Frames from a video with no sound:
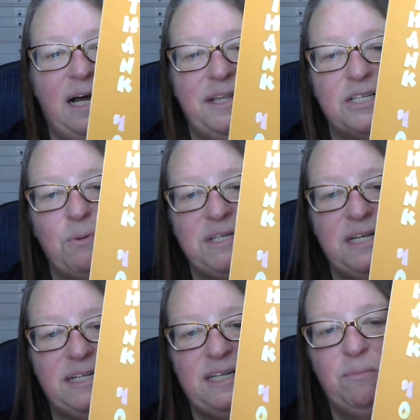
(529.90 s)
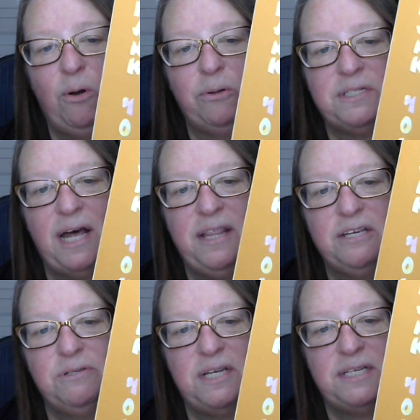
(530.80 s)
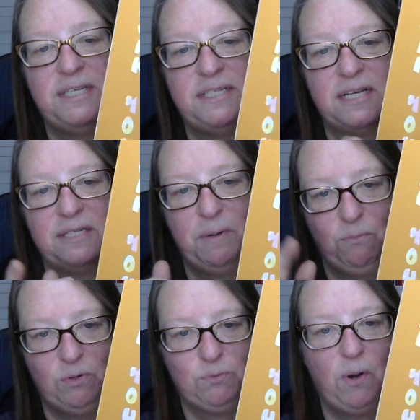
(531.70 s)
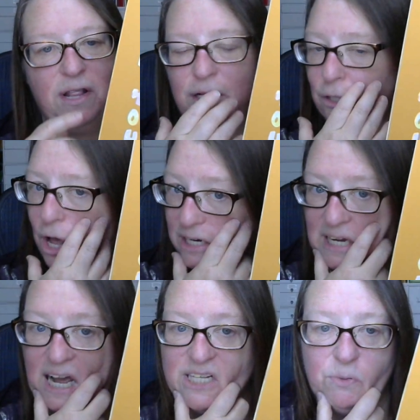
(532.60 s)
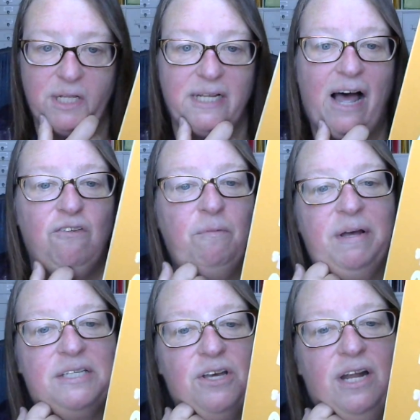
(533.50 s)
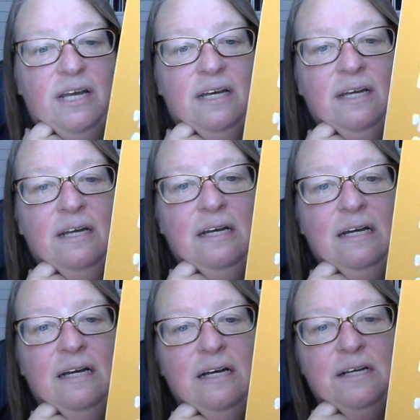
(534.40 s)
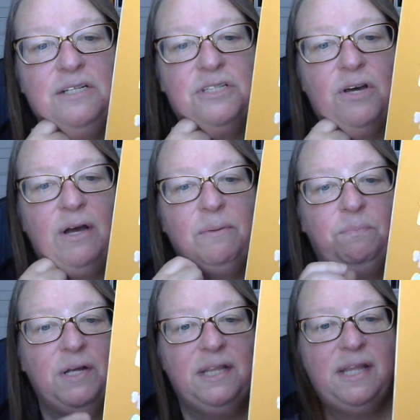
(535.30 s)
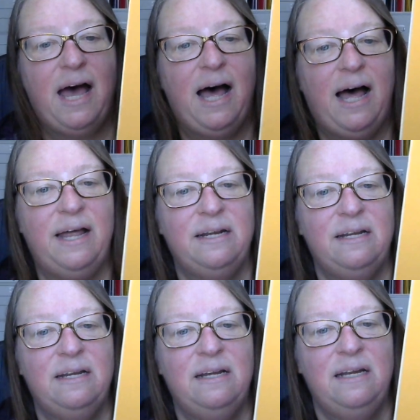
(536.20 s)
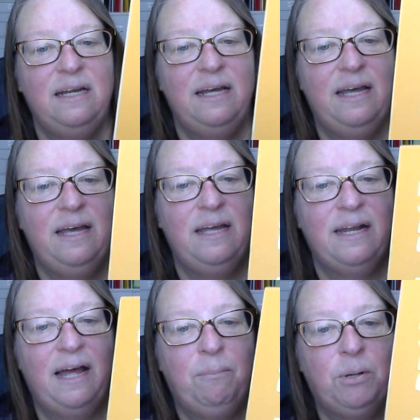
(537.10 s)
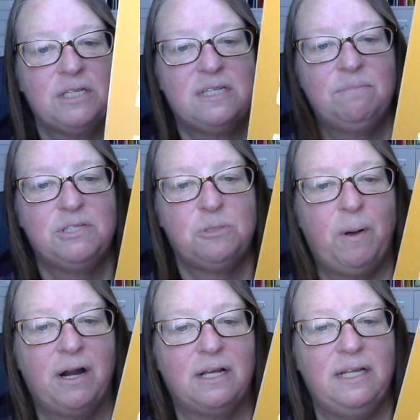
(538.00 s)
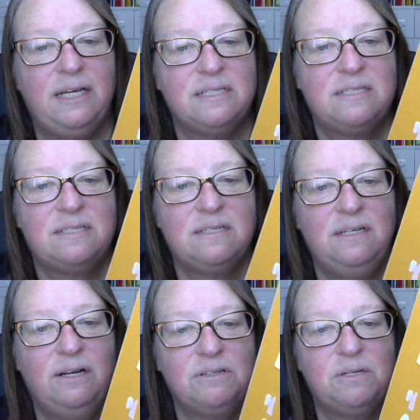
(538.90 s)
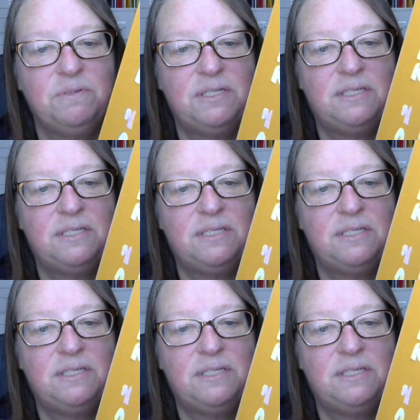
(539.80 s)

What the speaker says: this wasn't a Tim Holtz die, this was a Sizzix, but it was one of the long dies with the alphabets on it. So I did that, and I put some sparklies, some